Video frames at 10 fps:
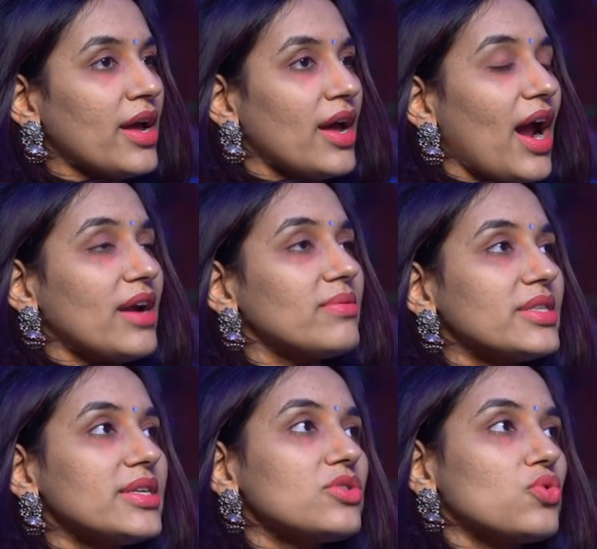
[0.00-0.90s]
And
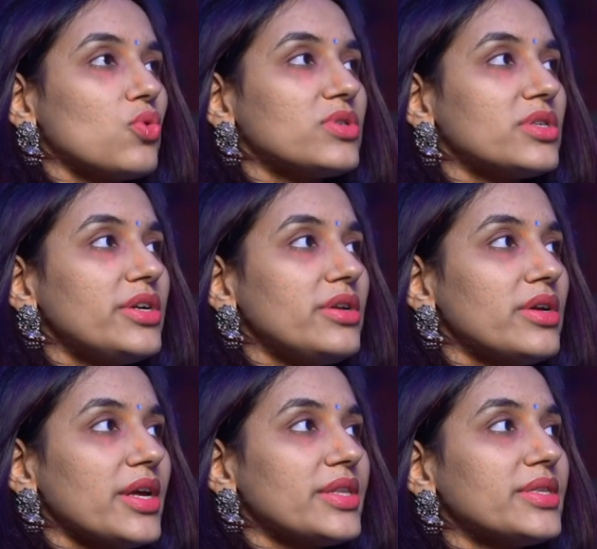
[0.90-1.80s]
once it's roasted,
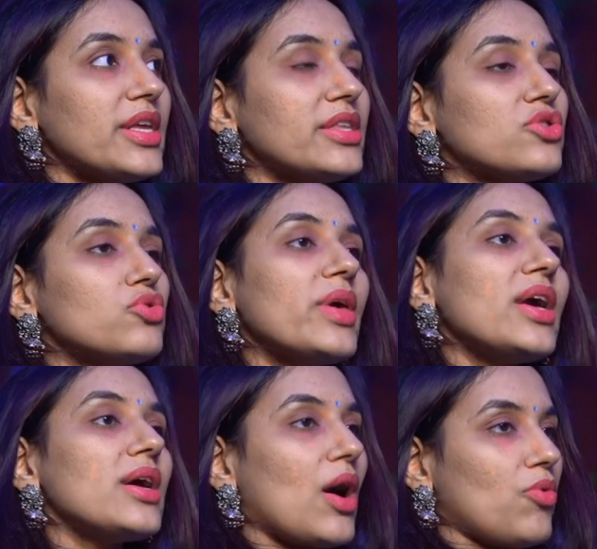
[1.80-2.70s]
it needs to be
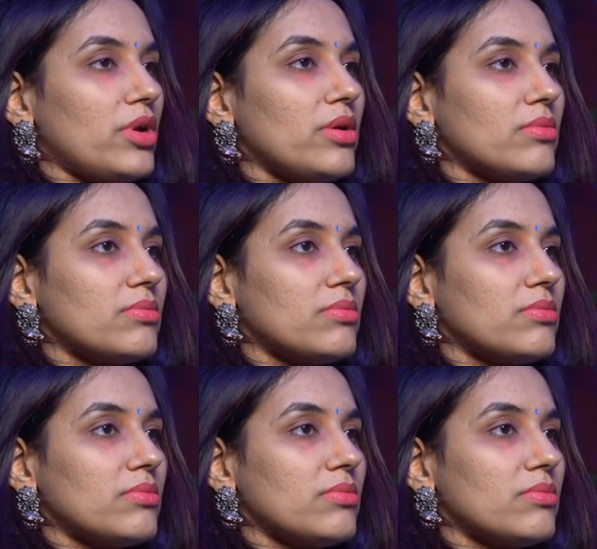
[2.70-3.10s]
ground.